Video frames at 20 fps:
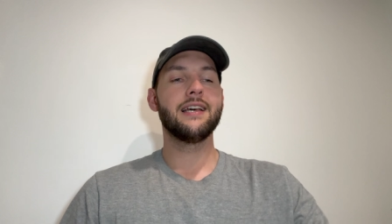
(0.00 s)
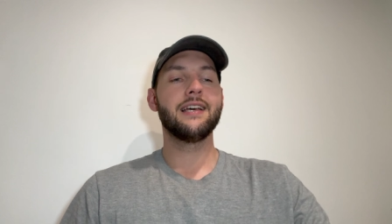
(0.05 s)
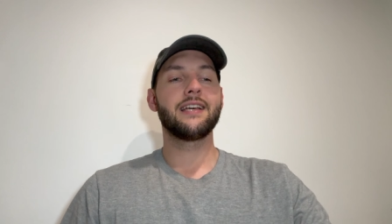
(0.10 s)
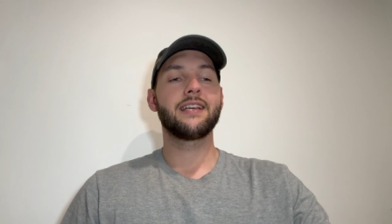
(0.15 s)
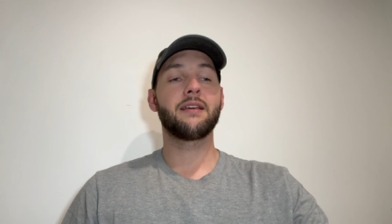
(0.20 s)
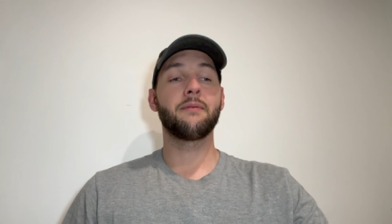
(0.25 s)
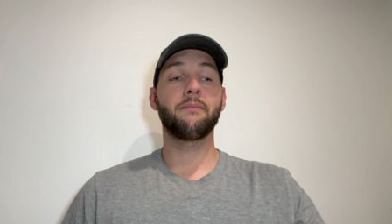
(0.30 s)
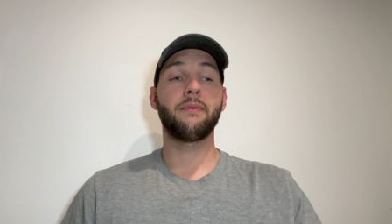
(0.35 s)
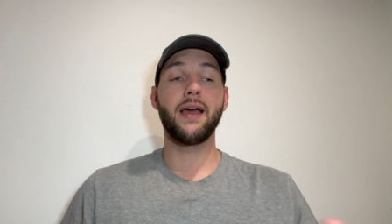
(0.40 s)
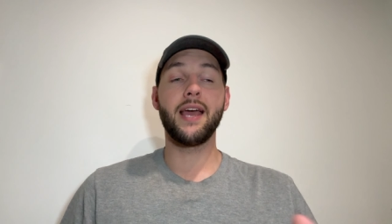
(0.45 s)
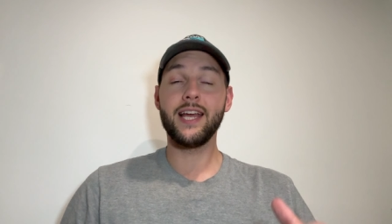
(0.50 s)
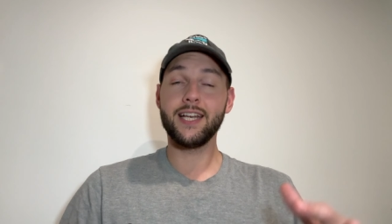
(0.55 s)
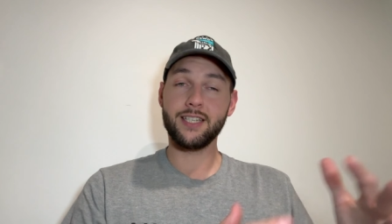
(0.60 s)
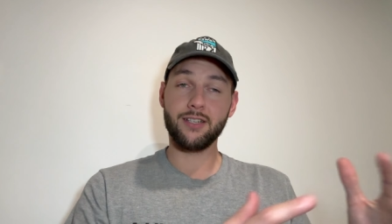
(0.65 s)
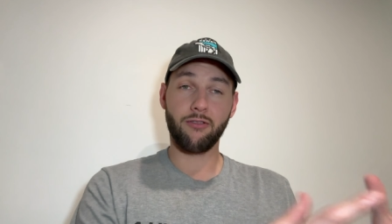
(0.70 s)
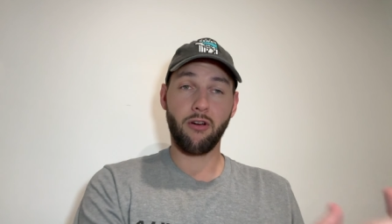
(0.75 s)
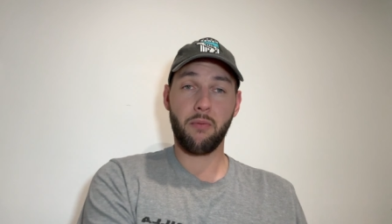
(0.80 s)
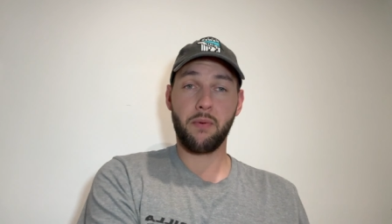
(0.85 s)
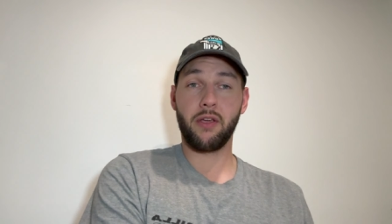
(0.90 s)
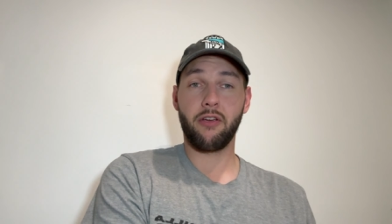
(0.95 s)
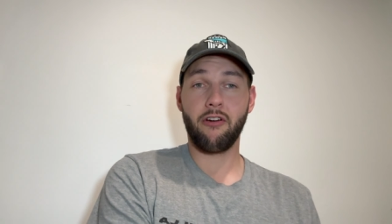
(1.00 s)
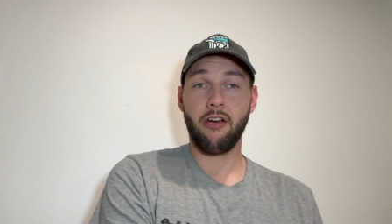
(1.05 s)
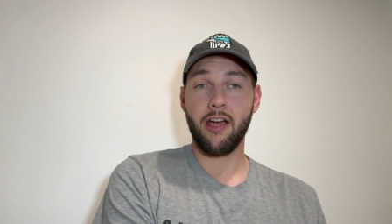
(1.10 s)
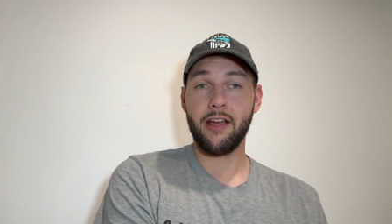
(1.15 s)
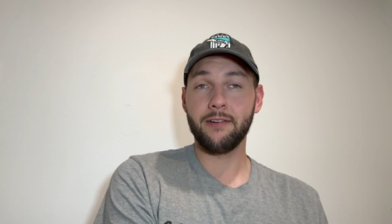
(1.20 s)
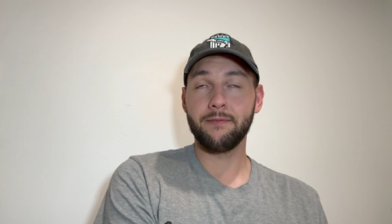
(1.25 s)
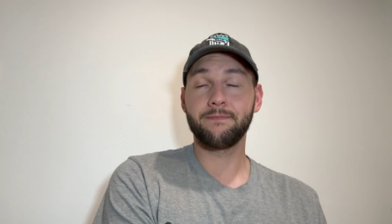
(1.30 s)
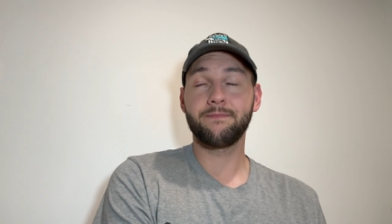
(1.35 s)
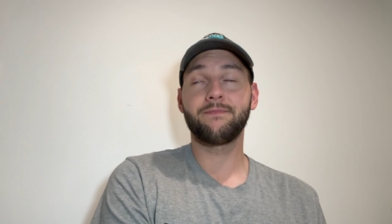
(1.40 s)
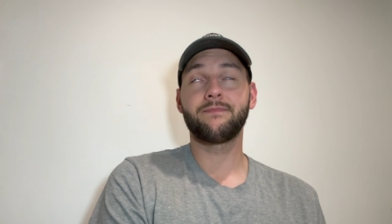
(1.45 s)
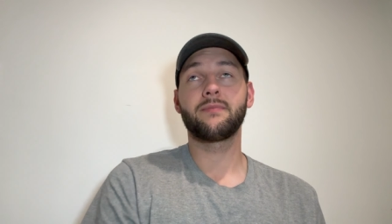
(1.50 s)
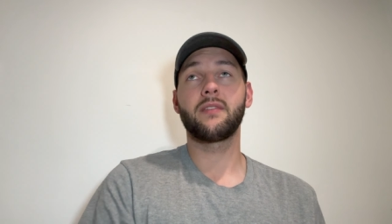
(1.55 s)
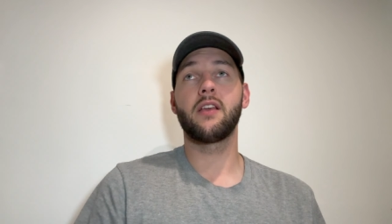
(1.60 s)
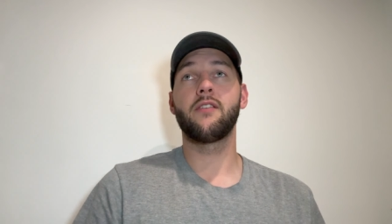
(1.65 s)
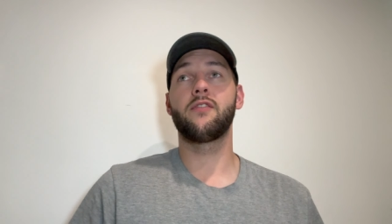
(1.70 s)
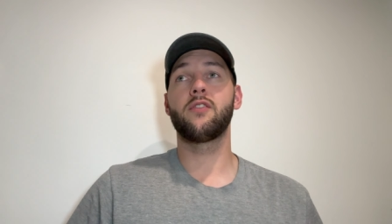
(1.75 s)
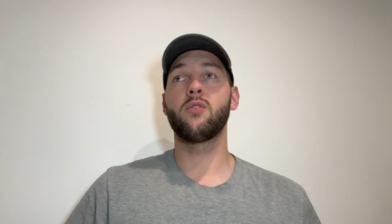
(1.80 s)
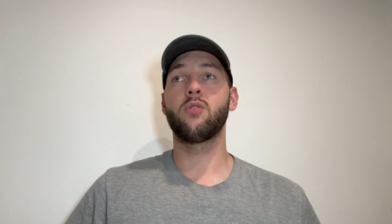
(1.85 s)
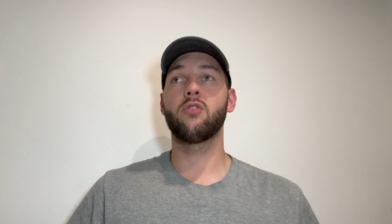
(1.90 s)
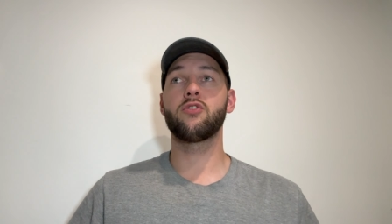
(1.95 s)
compared to Robbie Gray,
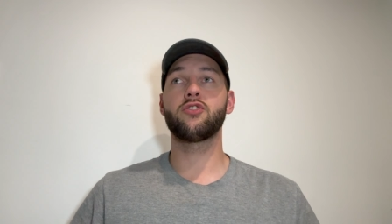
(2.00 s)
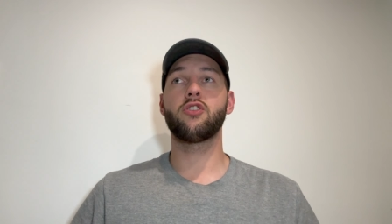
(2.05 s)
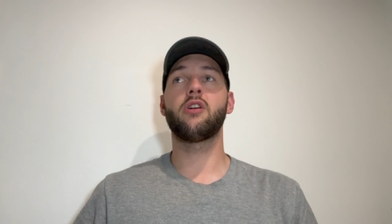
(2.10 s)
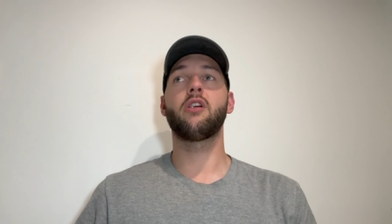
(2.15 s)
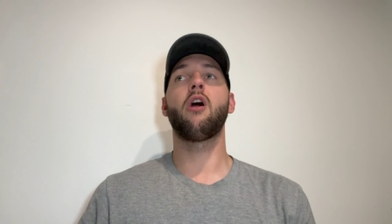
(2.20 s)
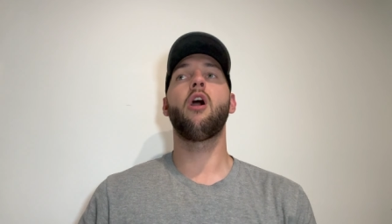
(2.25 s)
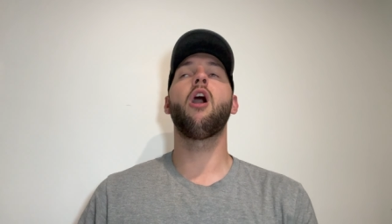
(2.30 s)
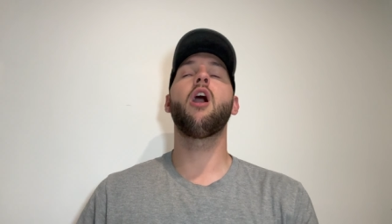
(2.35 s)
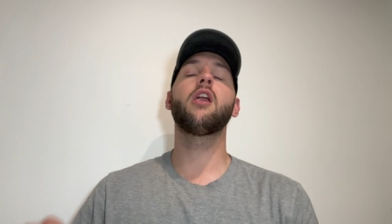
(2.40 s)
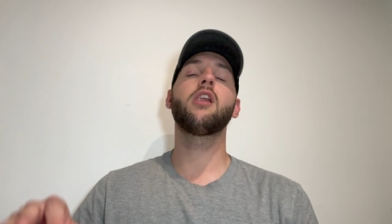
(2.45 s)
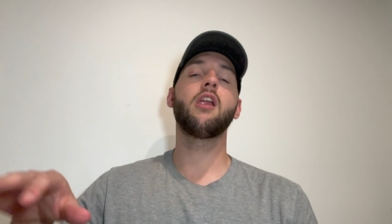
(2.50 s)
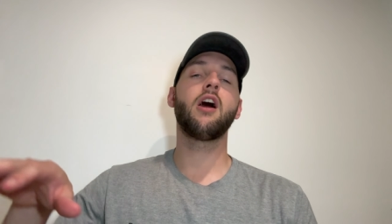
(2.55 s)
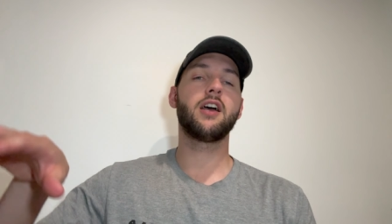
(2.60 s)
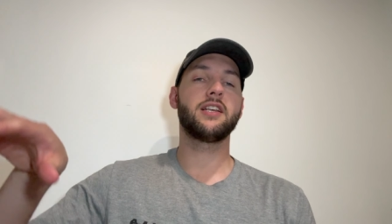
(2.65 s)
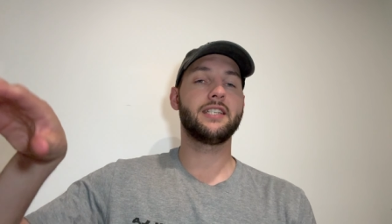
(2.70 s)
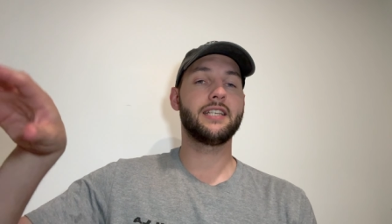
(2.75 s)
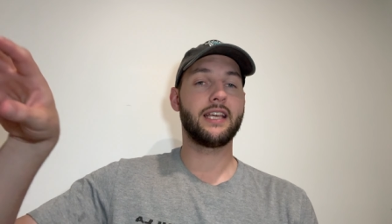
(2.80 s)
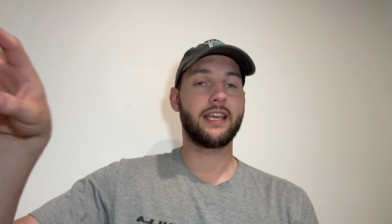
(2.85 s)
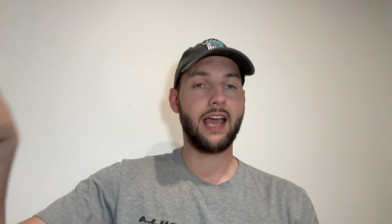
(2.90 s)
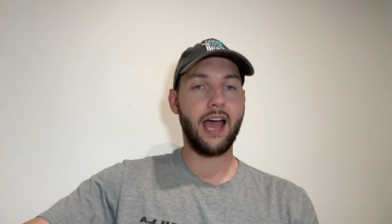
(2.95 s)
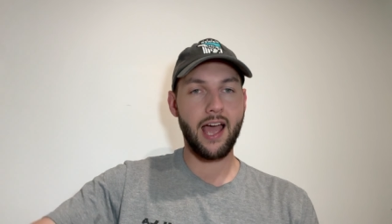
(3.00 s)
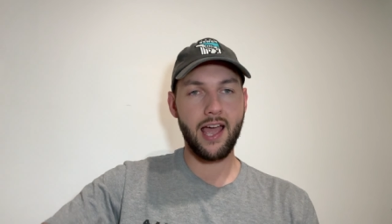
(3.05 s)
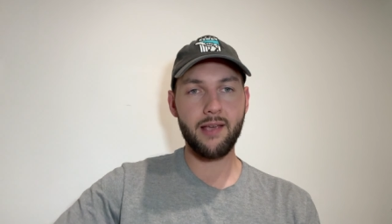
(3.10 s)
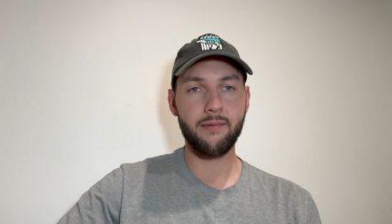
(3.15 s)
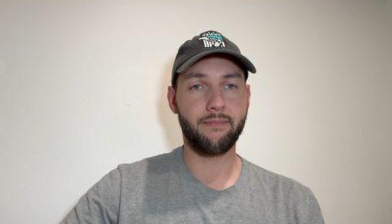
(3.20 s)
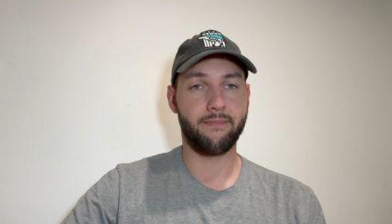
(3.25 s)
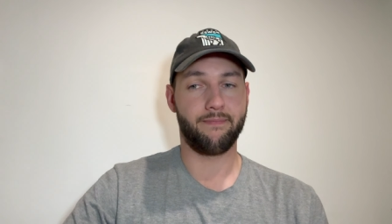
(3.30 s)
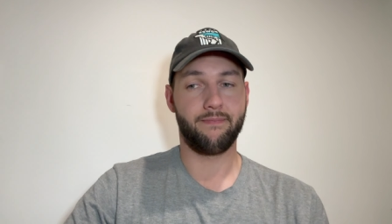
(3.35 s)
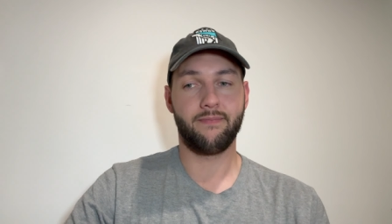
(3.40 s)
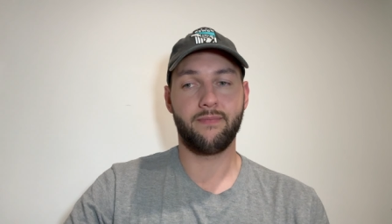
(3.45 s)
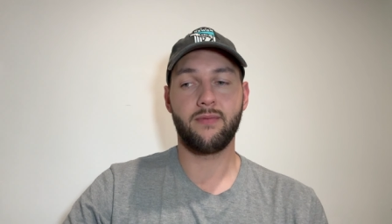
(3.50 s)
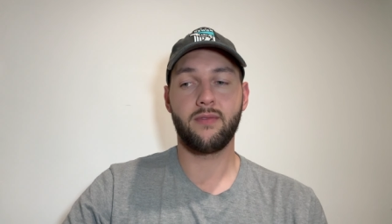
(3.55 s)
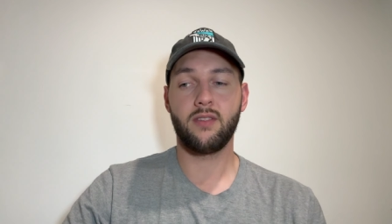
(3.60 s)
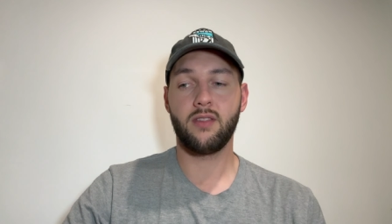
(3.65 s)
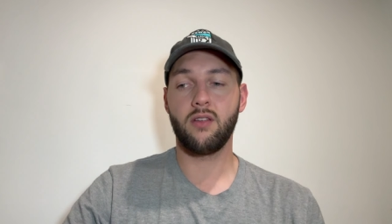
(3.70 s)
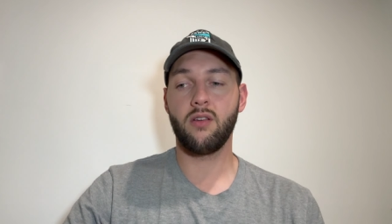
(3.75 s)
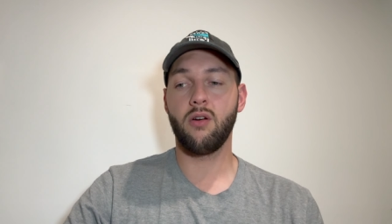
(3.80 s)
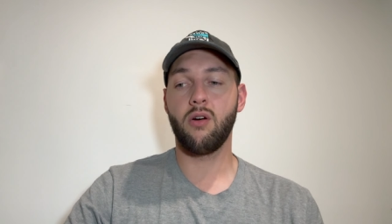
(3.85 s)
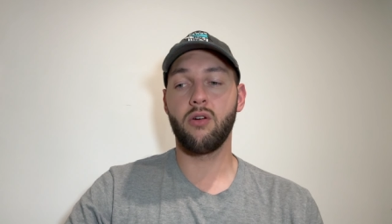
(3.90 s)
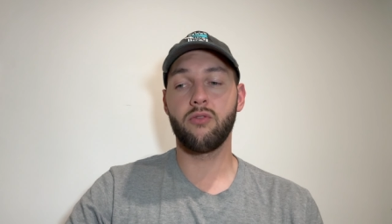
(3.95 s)
if you're trying to idolise your game
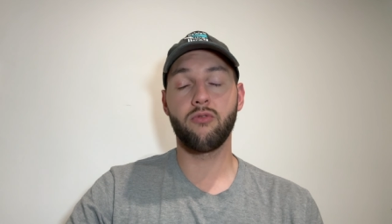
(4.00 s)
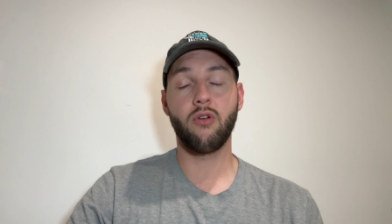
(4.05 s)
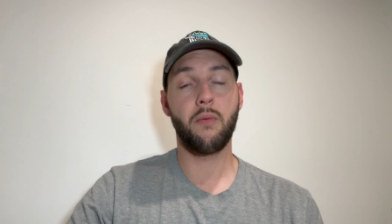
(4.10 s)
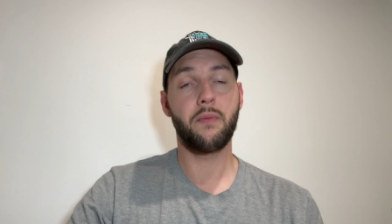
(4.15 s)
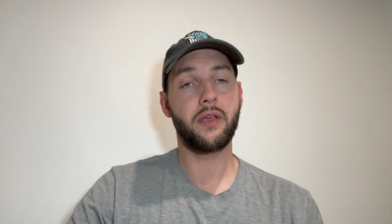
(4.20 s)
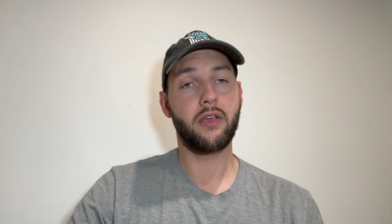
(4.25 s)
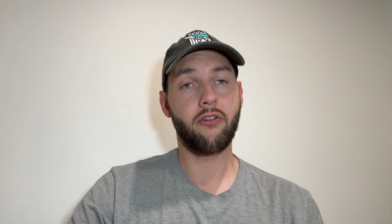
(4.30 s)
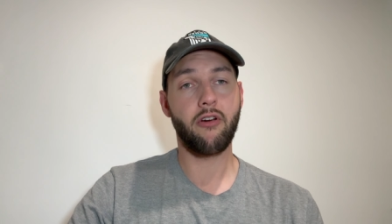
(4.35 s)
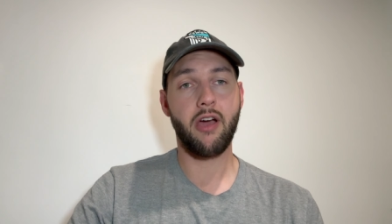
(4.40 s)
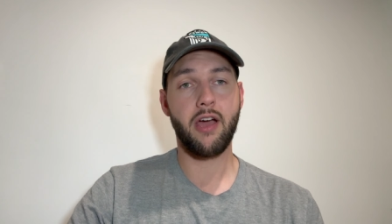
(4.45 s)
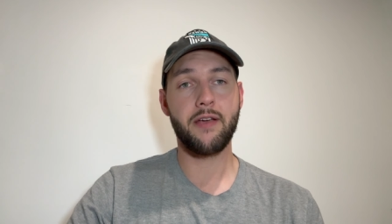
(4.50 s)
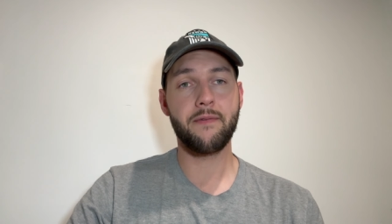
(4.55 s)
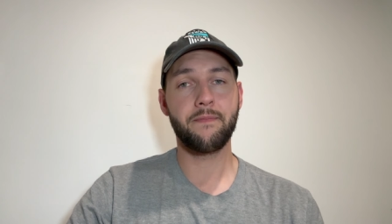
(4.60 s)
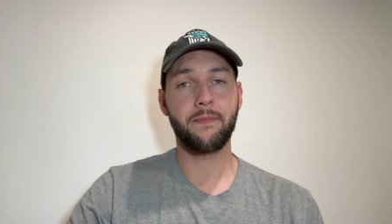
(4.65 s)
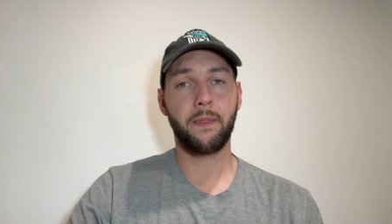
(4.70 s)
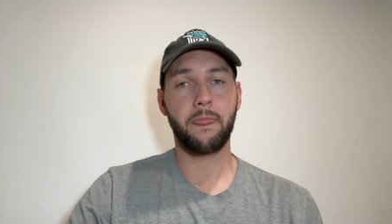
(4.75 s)
on Robbie Gray